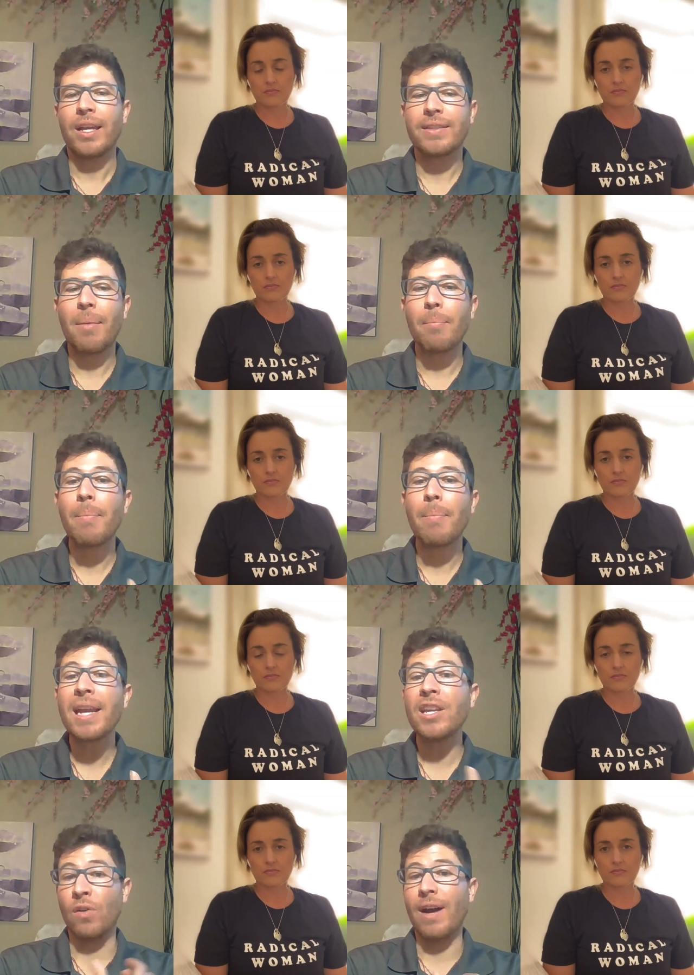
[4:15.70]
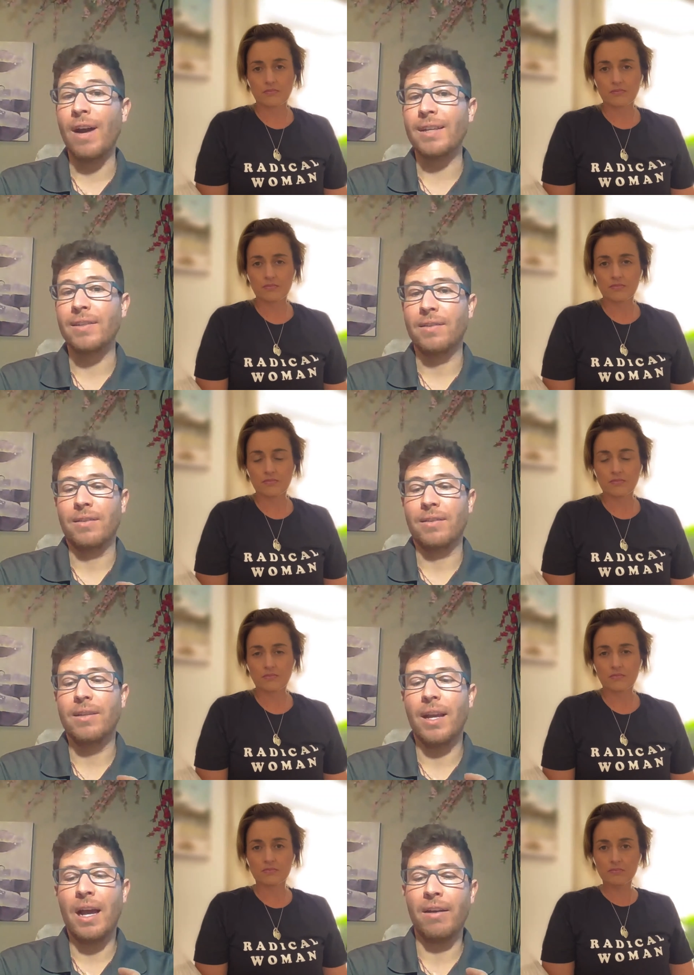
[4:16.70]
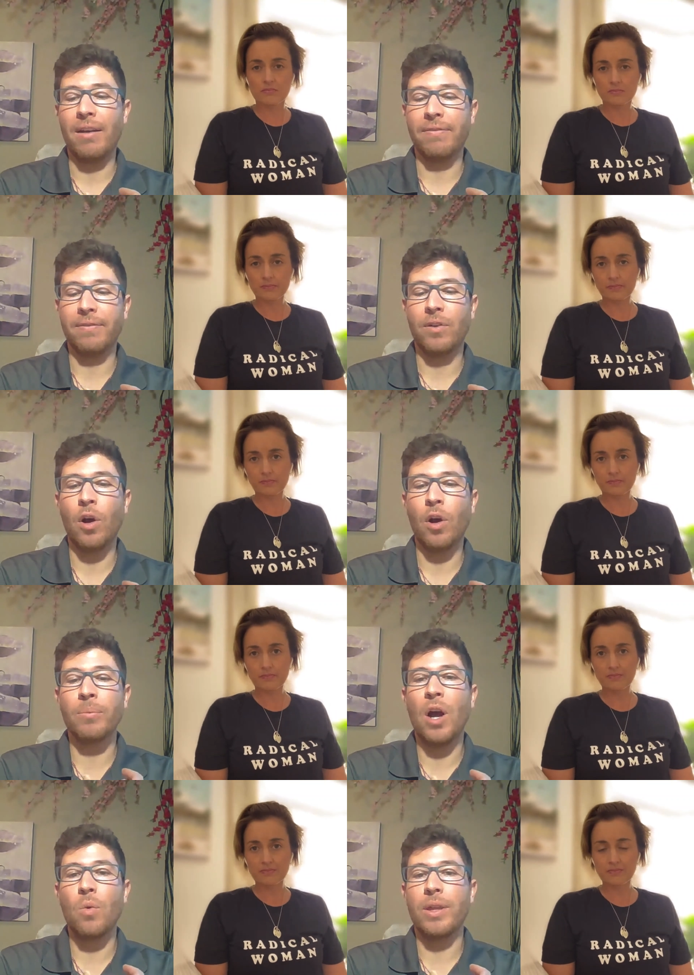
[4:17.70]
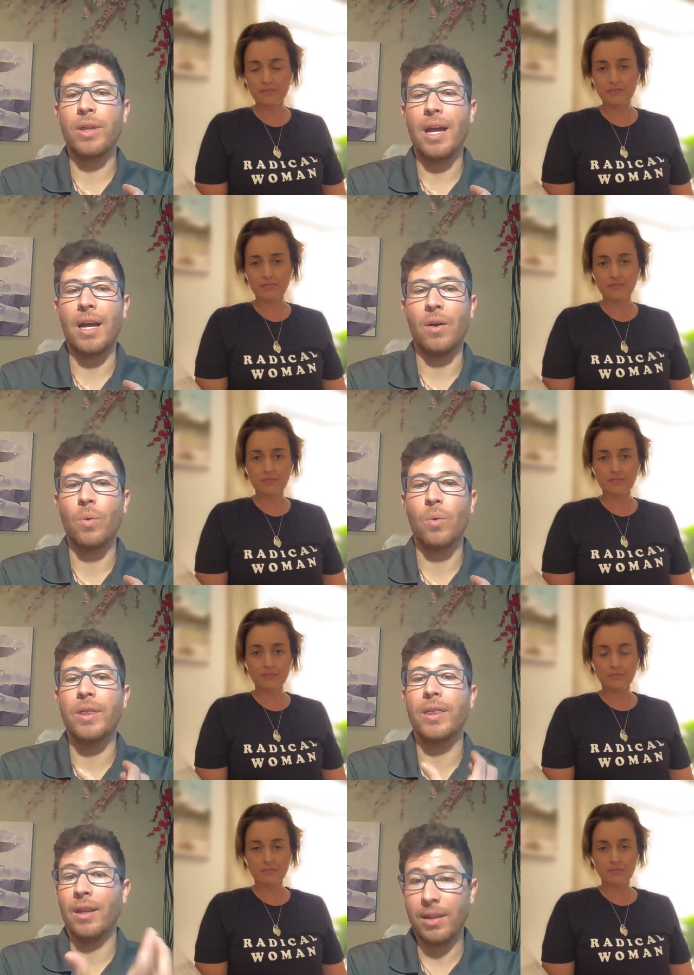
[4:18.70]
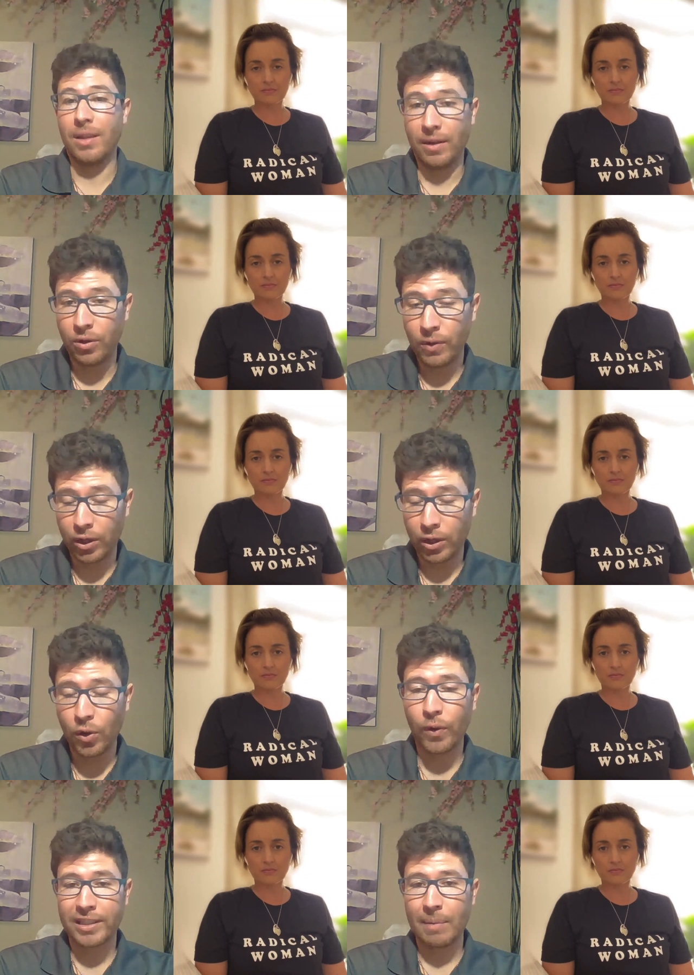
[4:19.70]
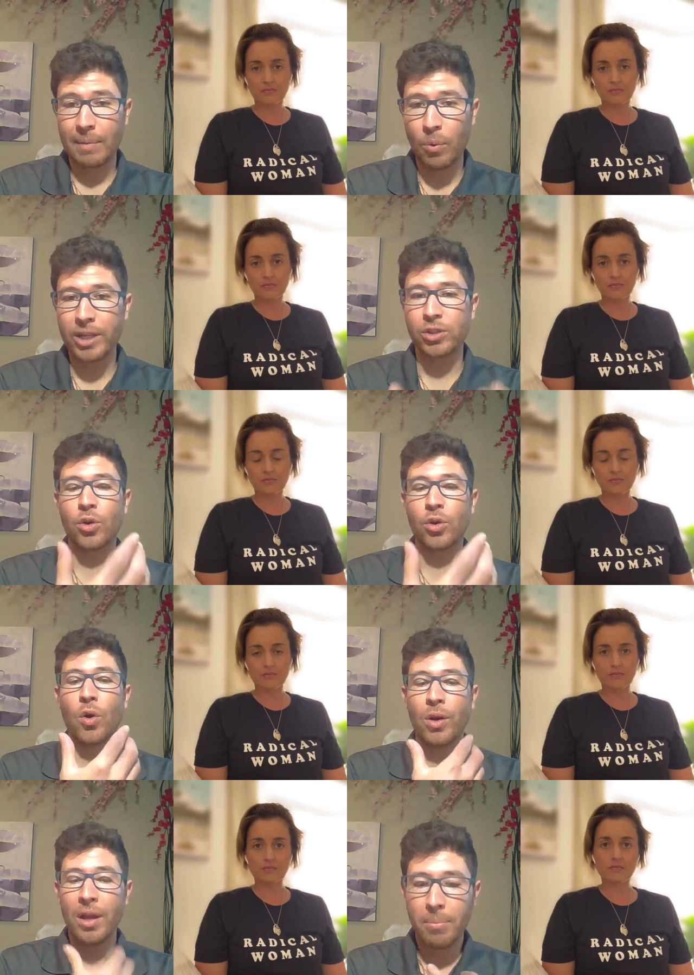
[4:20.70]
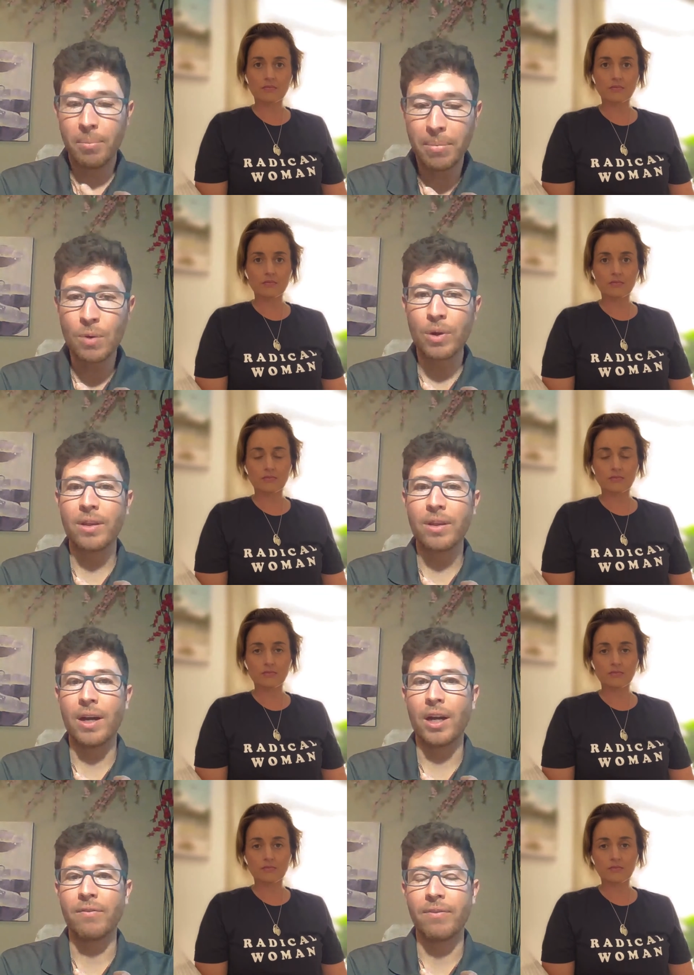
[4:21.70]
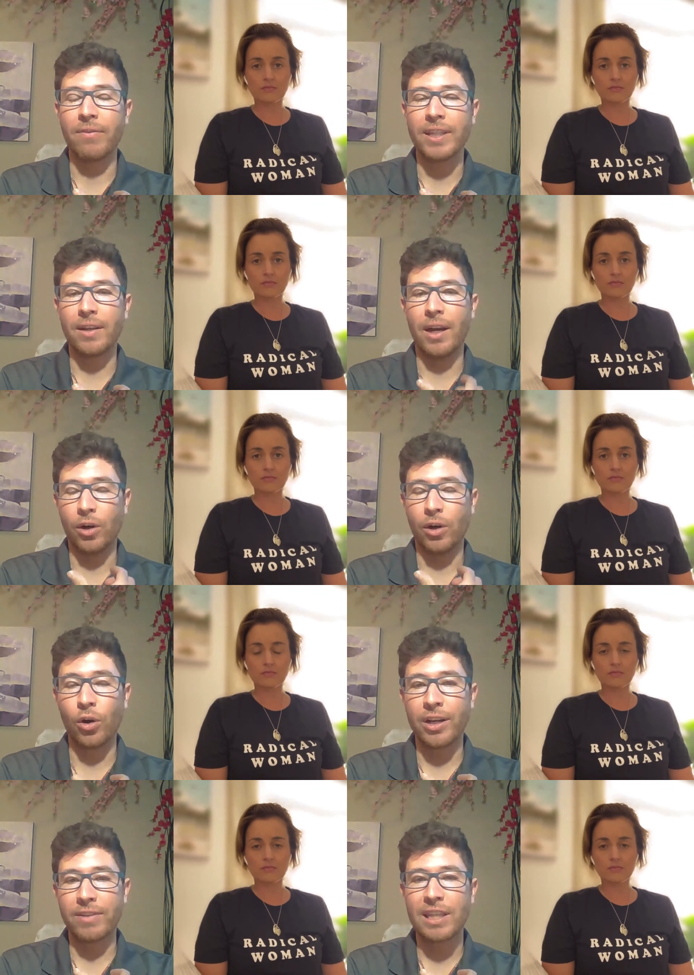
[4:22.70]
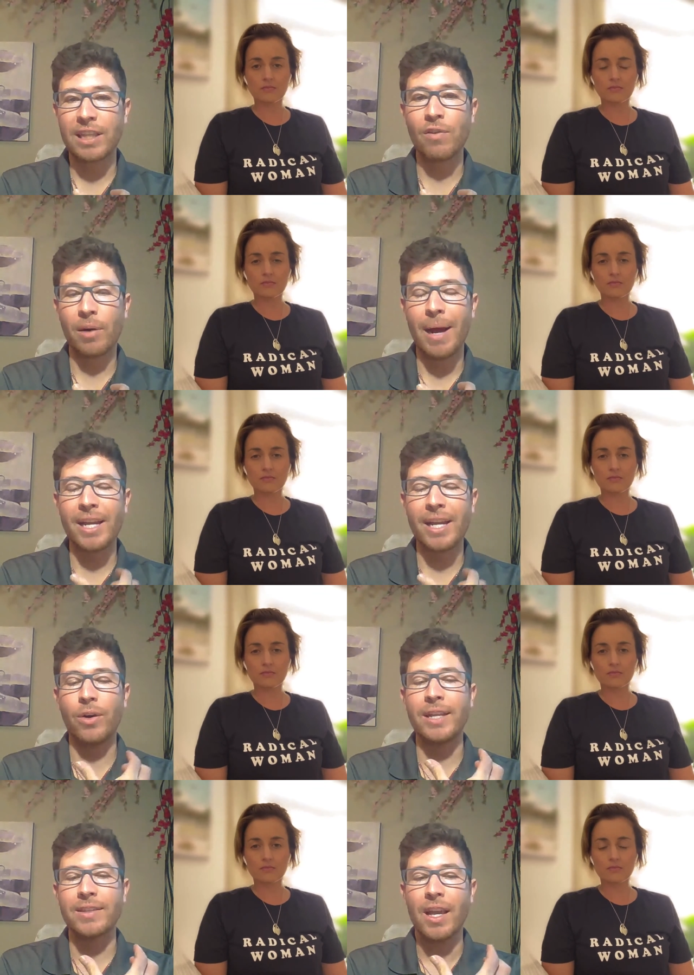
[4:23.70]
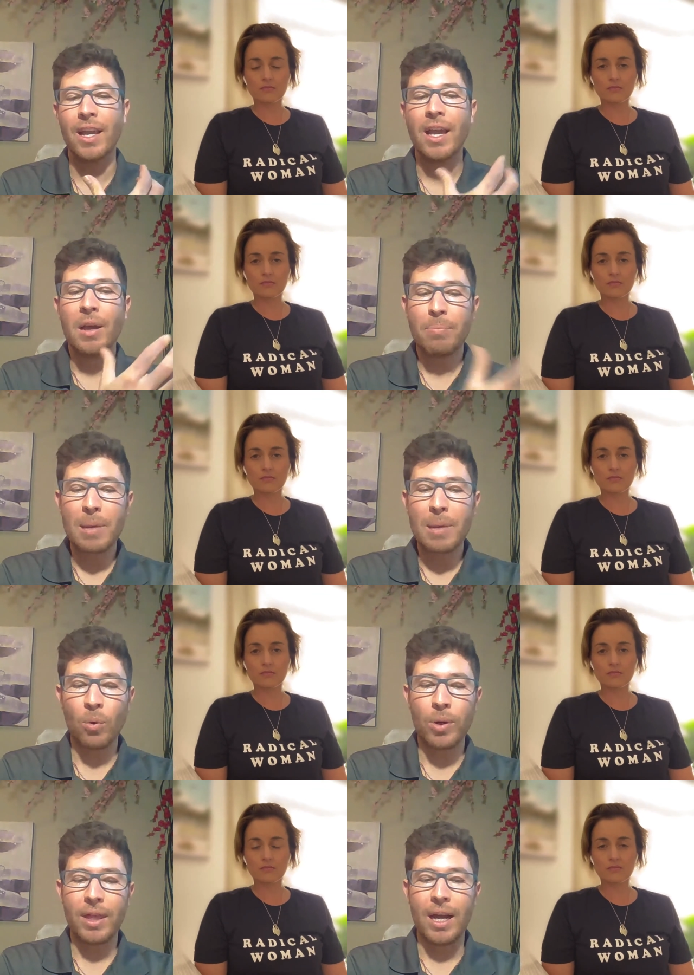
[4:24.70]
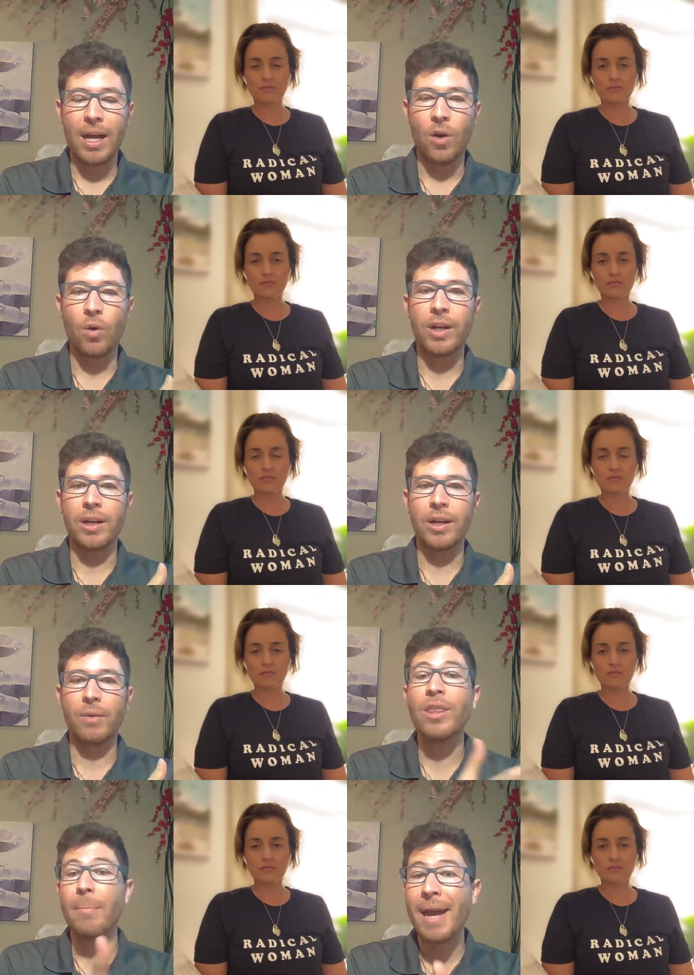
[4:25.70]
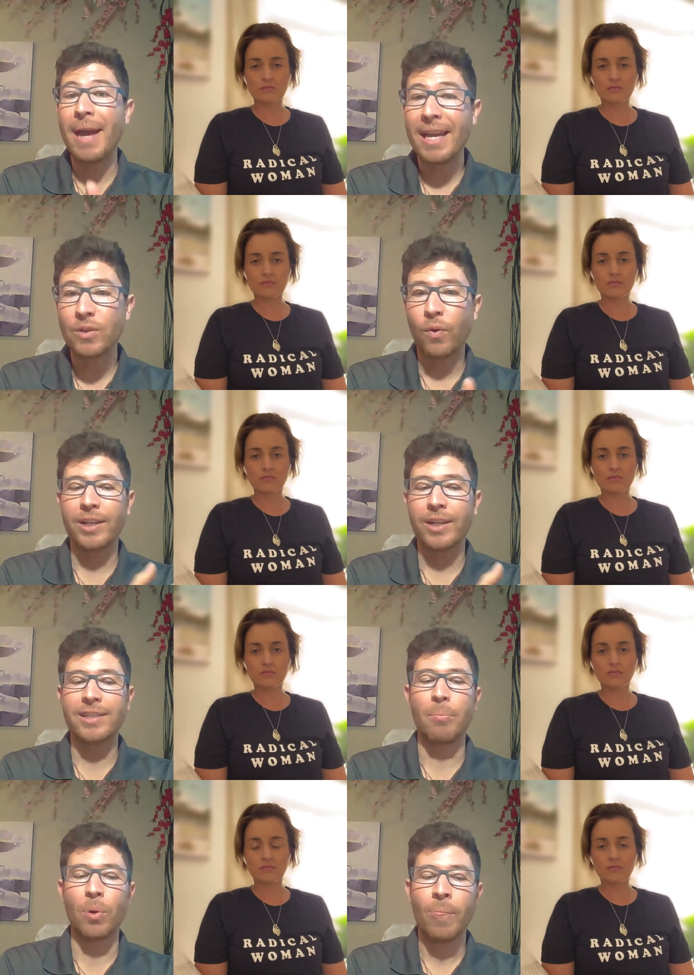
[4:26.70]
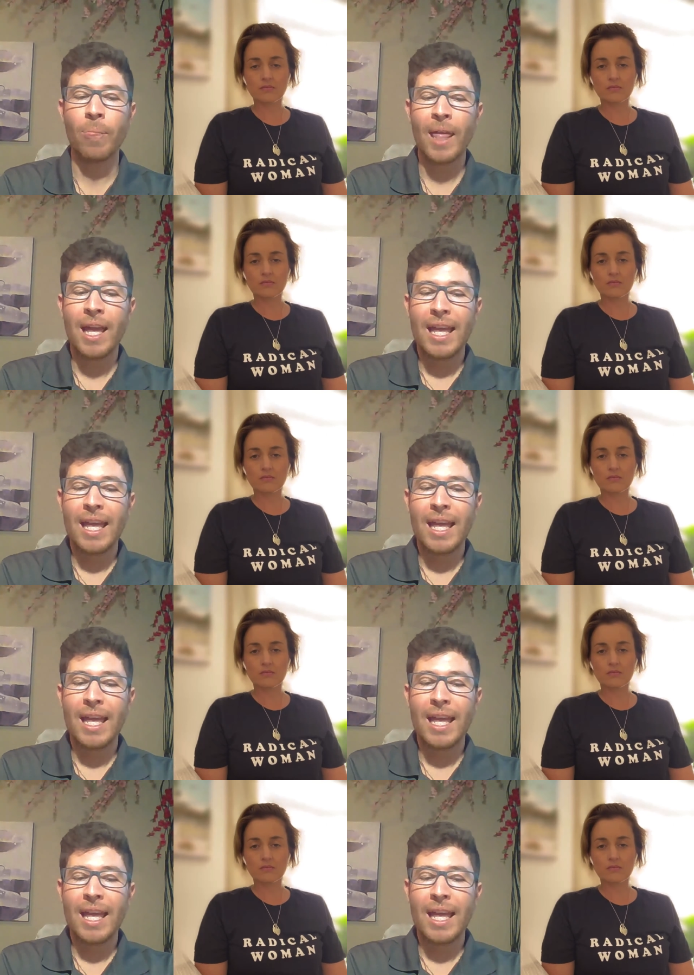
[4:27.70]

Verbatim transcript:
Speaker 1: is that many of us that have come down with a uh, with like you like you for example with a stroke, me with uh, uh, chronic vestibular migraines, people with uh, other with MS, for example,